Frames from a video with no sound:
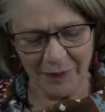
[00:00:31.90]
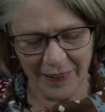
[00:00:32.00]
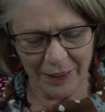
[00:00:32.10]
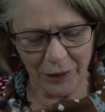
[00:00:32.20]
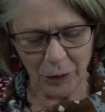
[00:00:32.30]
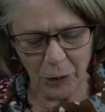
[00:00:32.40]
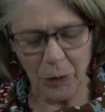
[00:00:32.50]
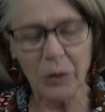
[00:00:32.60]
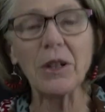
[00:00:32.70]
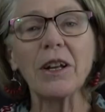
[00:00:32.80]
It's
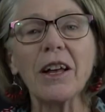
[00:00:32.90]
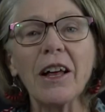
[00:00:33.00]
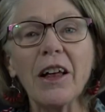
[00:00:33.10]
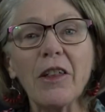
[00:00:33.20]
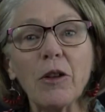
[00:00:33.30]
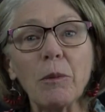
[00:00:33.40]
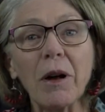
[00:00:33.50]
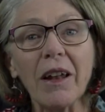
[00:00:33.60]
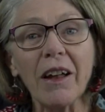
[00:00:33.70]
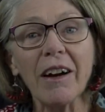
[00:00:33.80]
called The
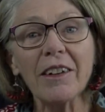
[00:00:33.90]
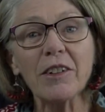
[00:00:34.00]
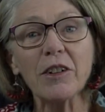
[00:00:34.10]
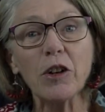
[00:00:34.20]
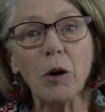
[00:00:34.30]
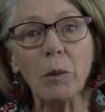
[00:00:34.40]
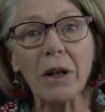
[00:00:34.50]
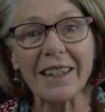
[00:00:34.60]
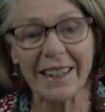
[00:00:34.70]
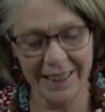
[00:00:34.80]
Polite
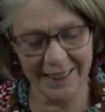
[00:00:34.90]
Goblin.